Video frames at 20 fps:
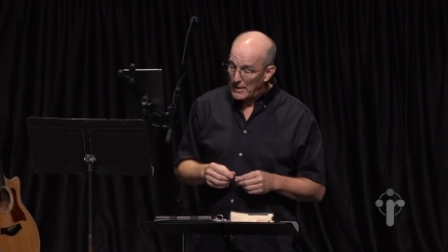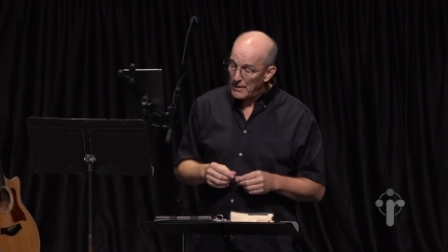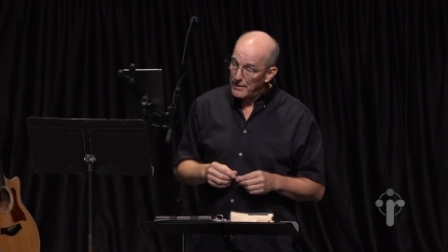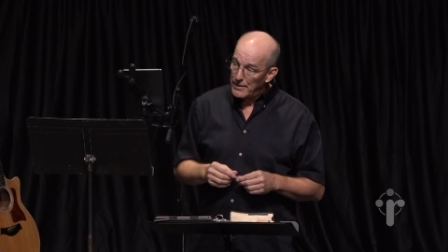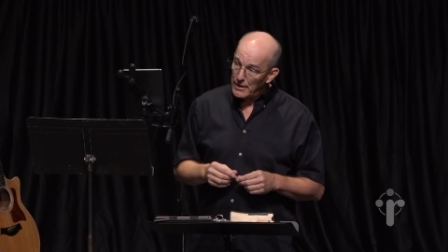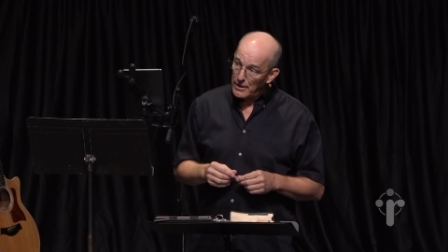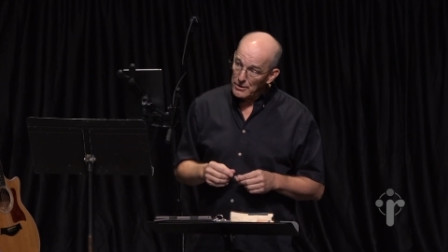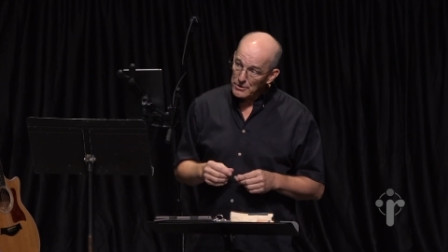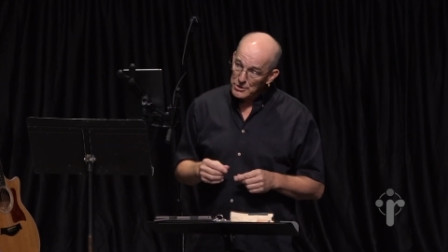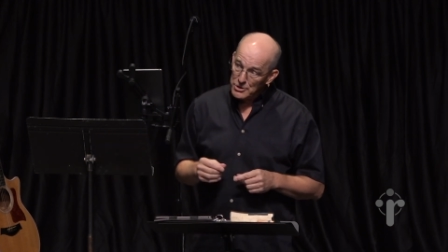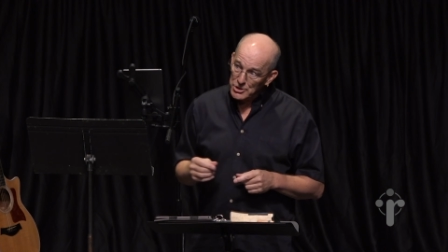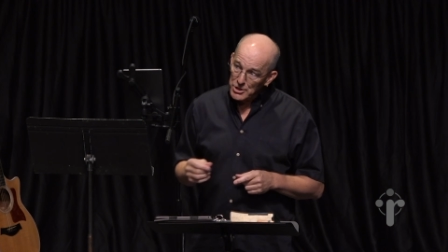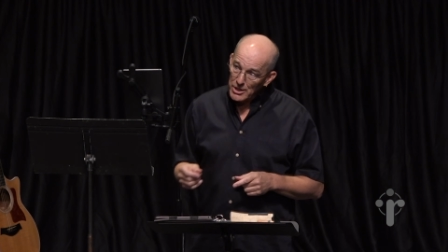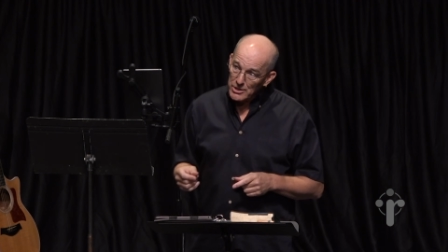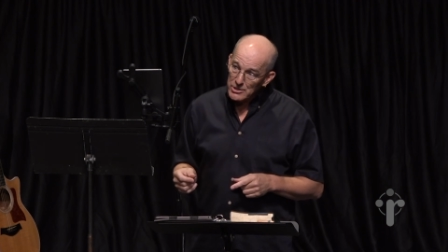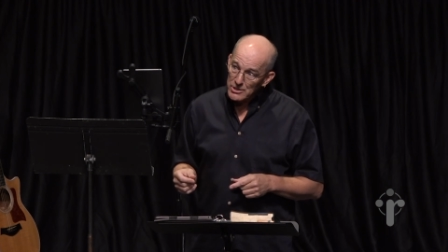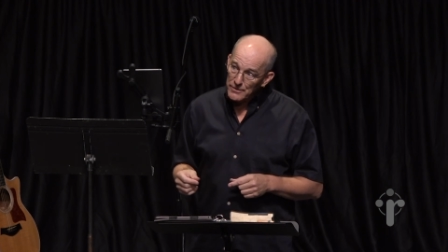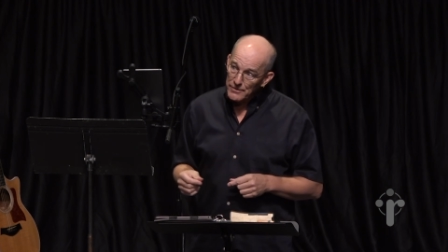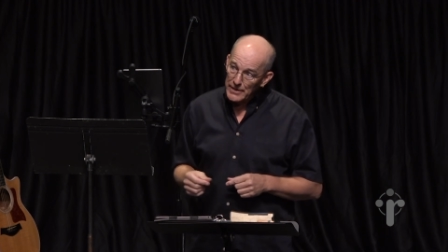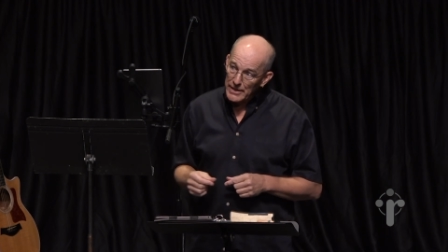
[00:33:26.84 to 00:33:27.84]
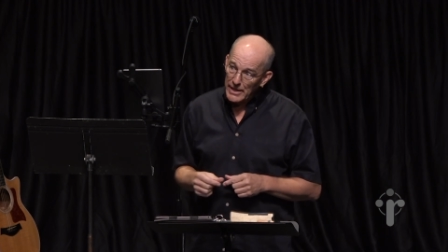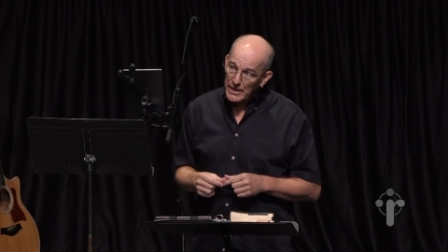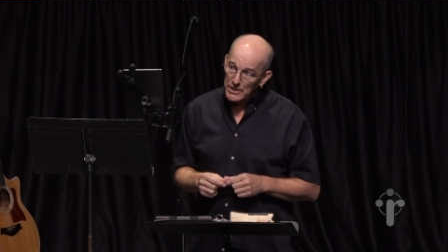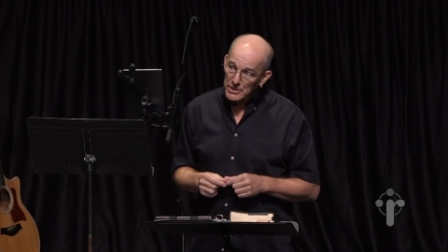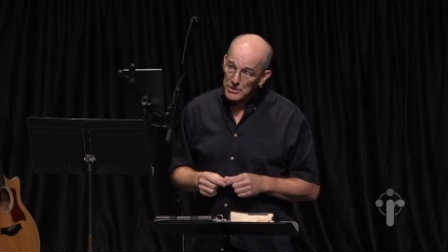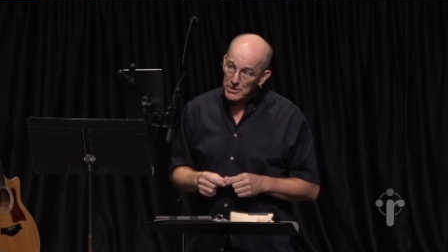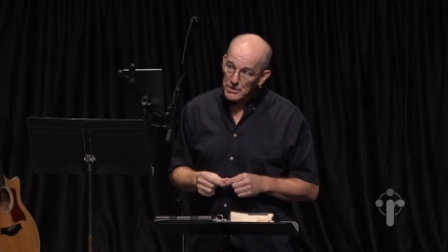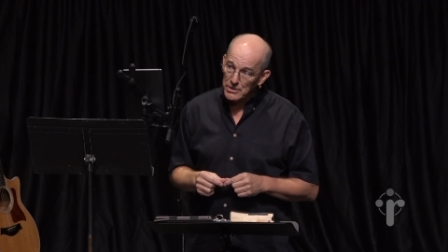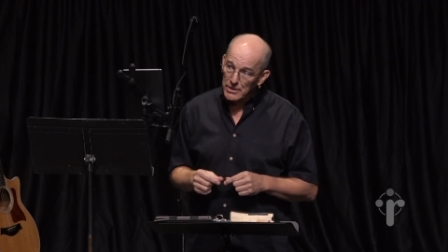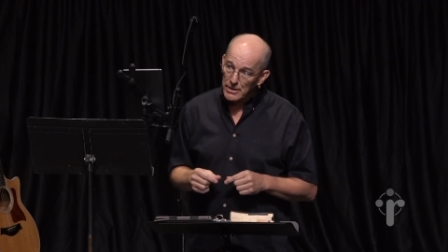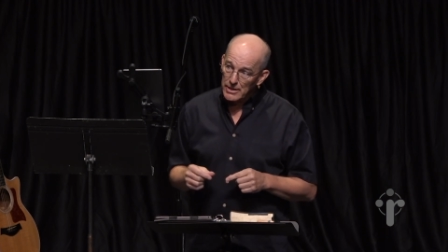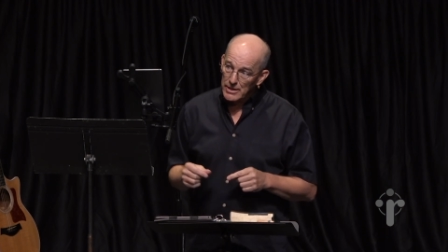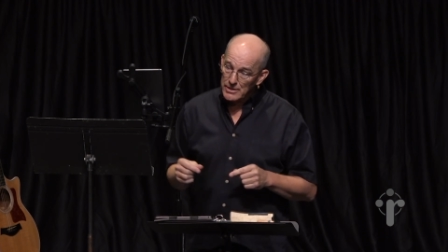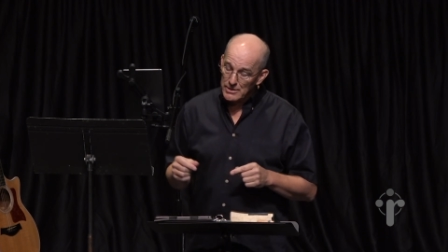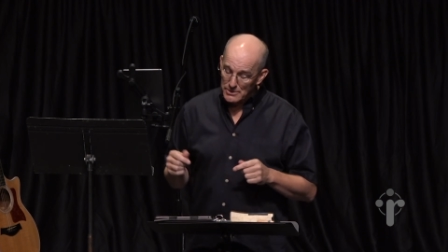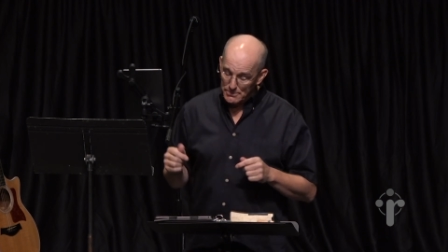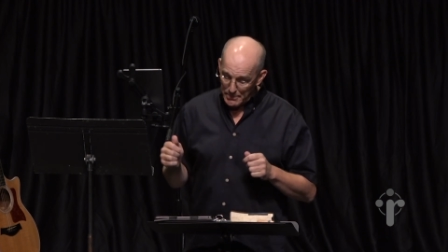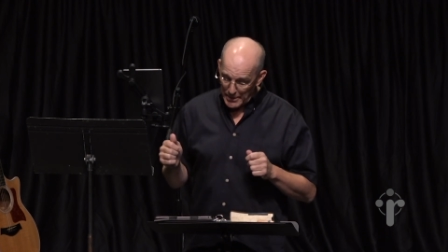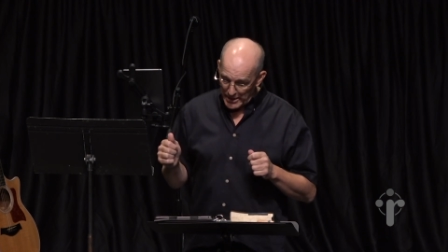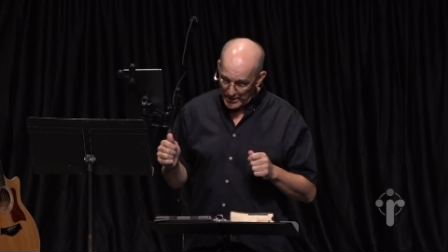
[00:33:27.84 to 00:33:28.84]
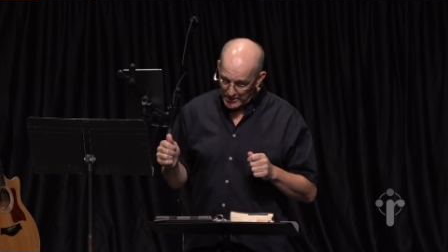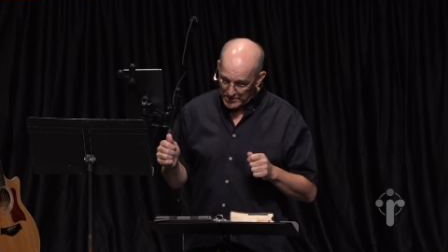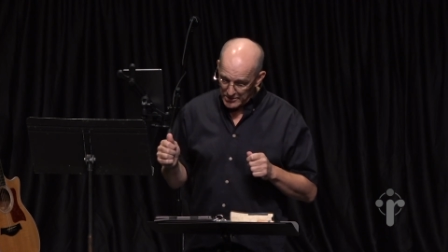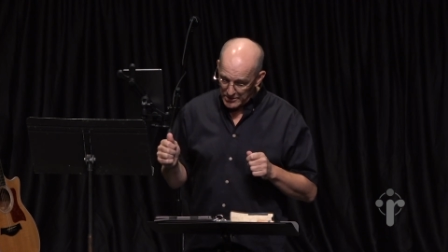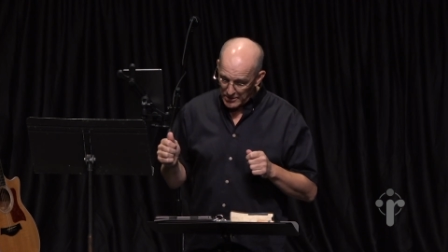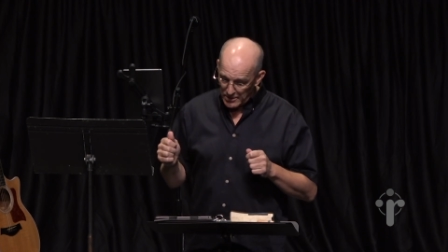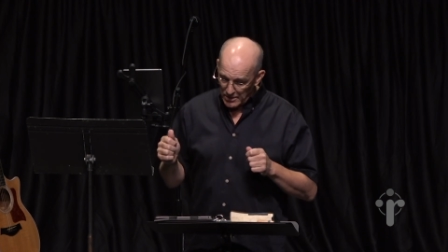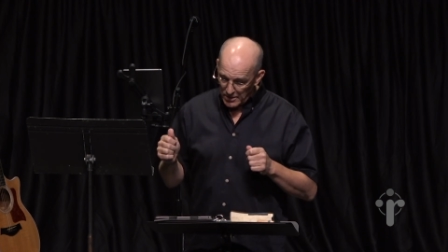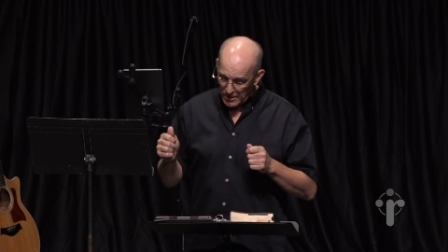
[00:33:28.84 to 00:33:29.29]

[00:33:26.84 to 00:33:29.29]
that our justification is based